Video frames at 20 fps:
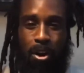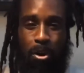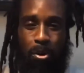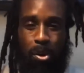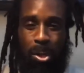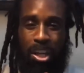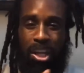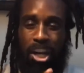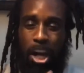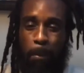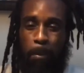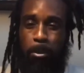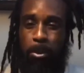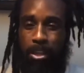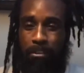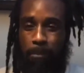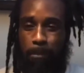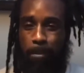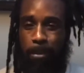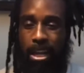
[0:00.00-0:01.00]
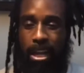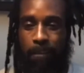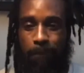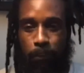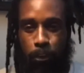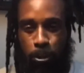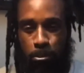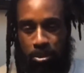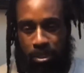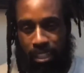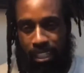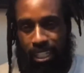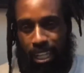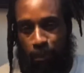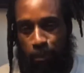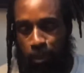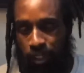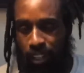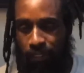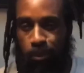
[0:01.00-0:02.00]
on a couple different platforms in a
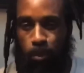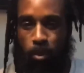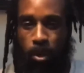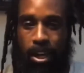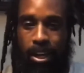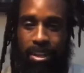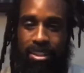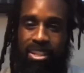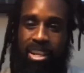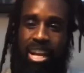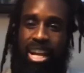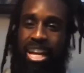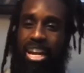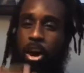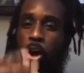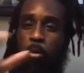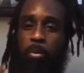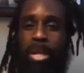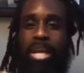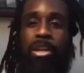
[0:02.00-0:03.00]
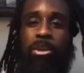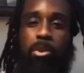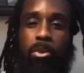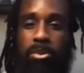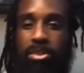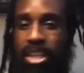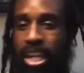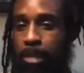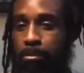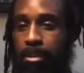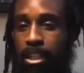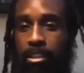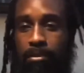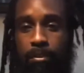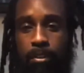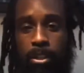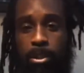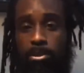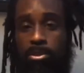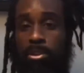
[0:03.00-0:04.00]
couple different ways, and I hope they can do the same things
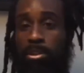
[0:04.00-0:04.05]
for you.